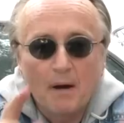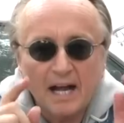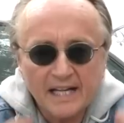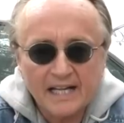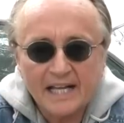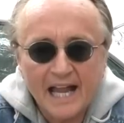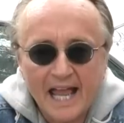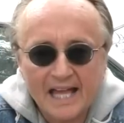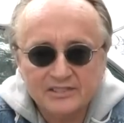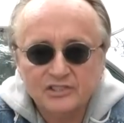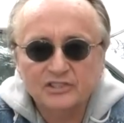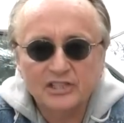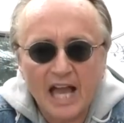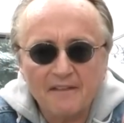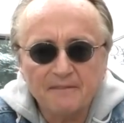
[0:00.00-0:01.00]
but it has
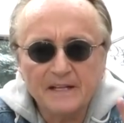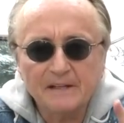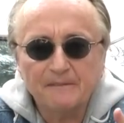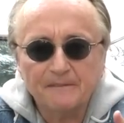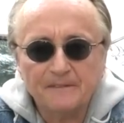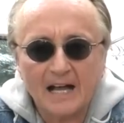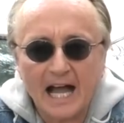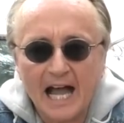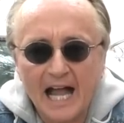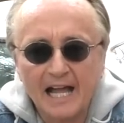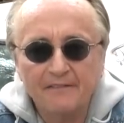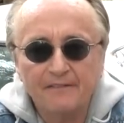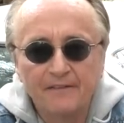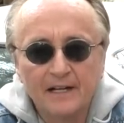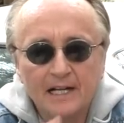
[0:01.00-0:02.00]

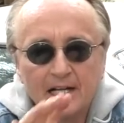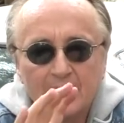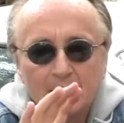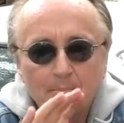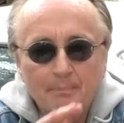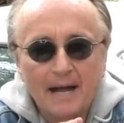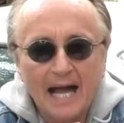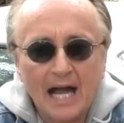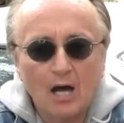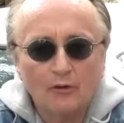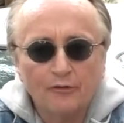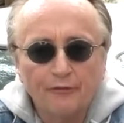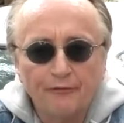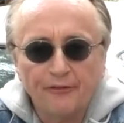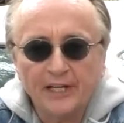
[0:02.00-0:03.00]
75
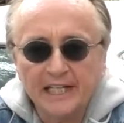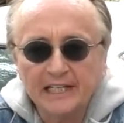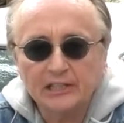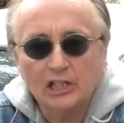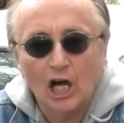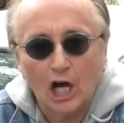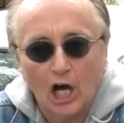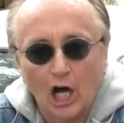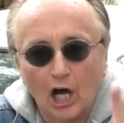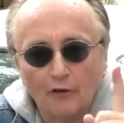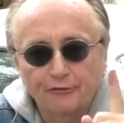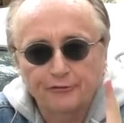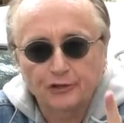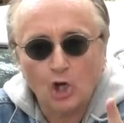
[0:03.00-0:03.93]
pound-feet of